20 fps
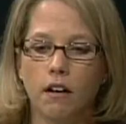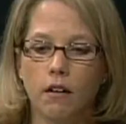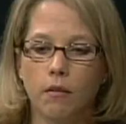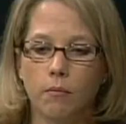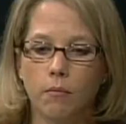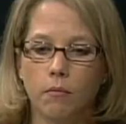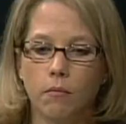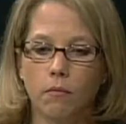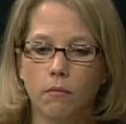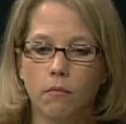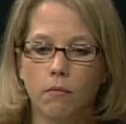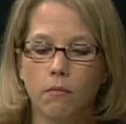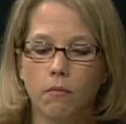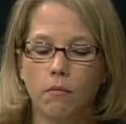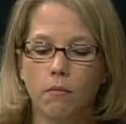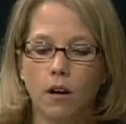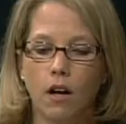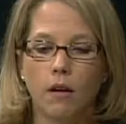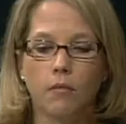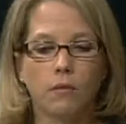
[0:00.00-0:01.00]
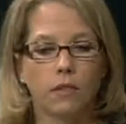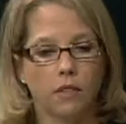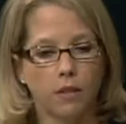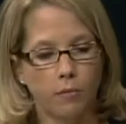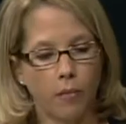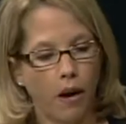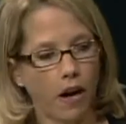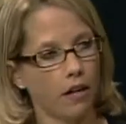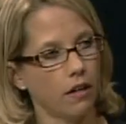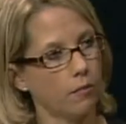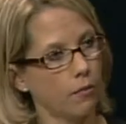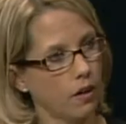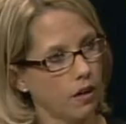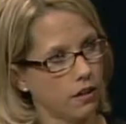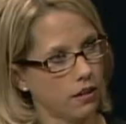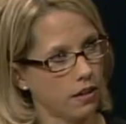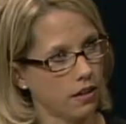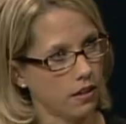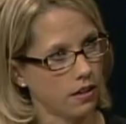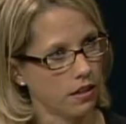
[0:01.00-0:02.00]
um, I'm inspired by
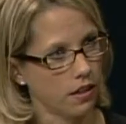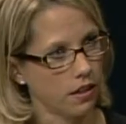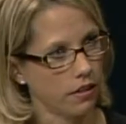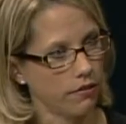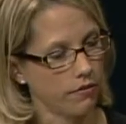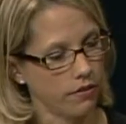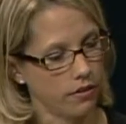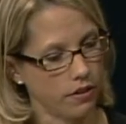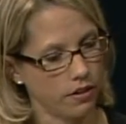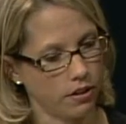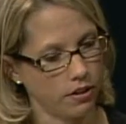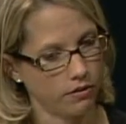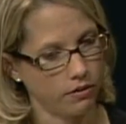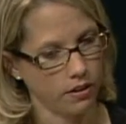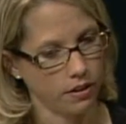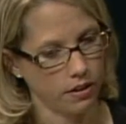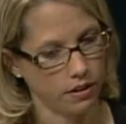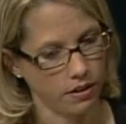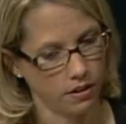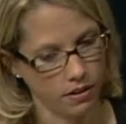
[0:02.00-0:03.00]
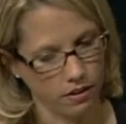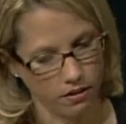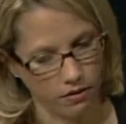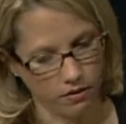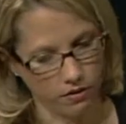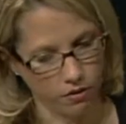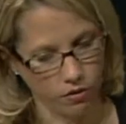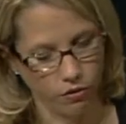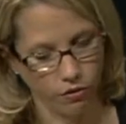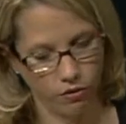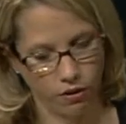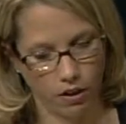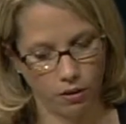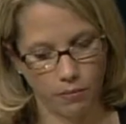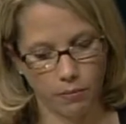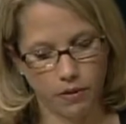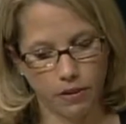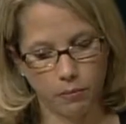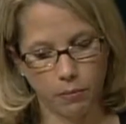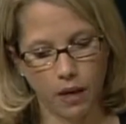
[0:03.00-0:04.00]
this idea of the deer-resistant tulips, mm-hmm.